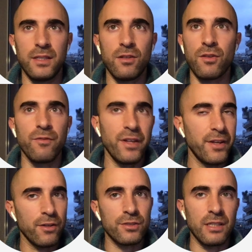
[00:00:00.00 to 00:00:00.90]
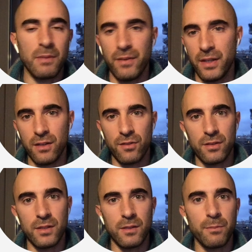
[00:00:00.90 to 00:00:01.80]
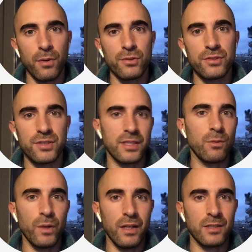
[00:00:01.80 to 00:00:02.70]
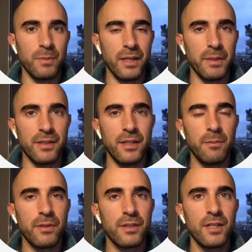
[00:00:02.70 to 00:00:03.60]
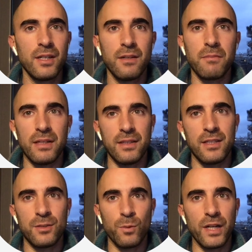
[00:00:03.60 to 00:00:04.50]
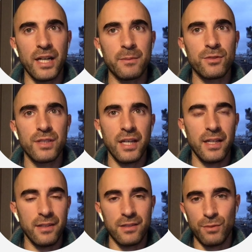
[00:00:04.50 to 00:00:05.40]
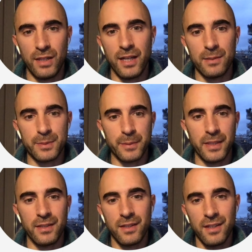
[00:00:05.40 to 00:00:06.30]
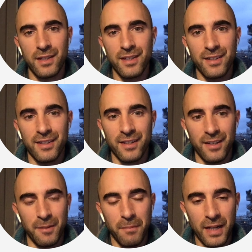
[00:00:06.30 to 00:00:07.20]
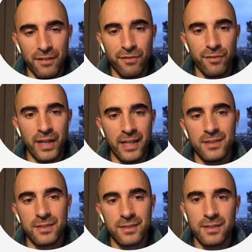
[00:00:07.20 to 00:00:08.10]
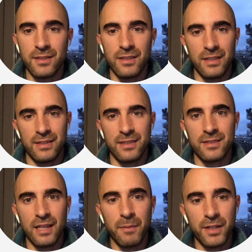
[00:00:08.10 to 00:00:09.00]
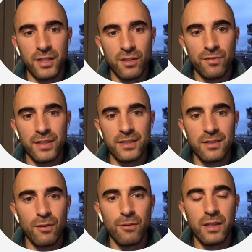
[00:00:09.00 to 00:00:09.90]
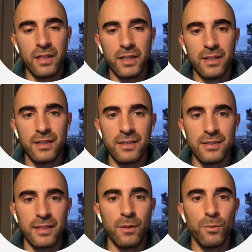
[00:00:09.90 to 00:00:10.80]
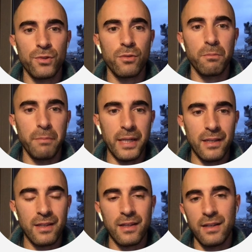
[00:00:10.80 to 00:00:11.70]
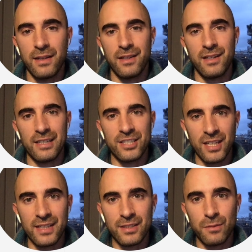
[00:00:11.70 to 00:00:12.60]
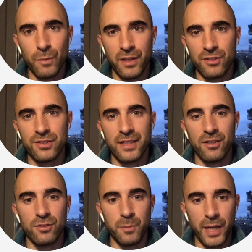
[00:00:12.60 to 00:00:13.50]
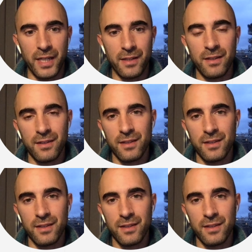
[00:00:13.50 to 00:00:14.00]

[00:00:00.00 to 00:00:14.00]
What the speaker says: other videos and maybe in other posts, I will explain a bit deeper. But this is where I am today. This really helps me. My phrase, the summary of this whole thing is that I want to build a chat with your second brain.